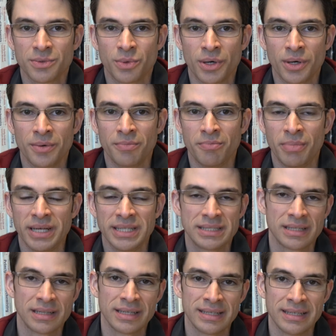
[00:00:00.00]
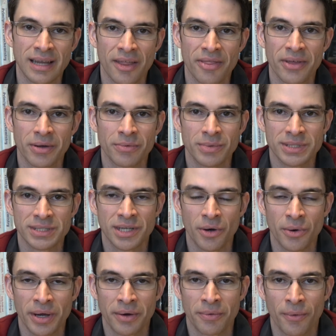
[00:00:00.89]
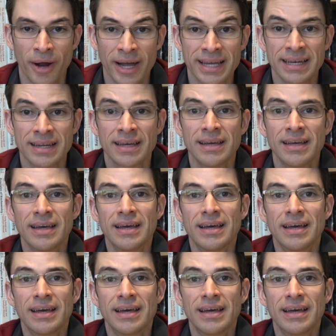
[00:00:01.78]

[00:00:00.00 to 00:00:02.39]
where basically nothing was going right.